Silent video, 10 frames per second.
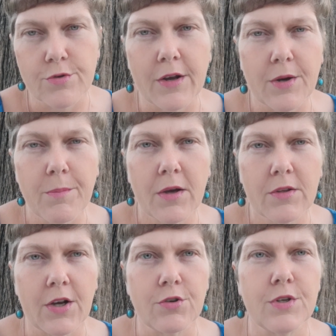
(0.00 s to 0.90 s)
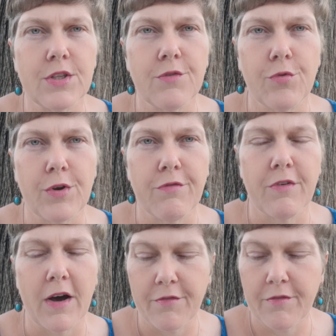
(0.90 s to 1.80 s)
run about
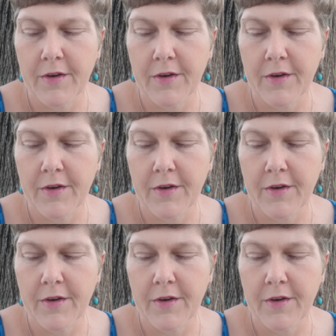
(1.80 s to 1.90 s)
145.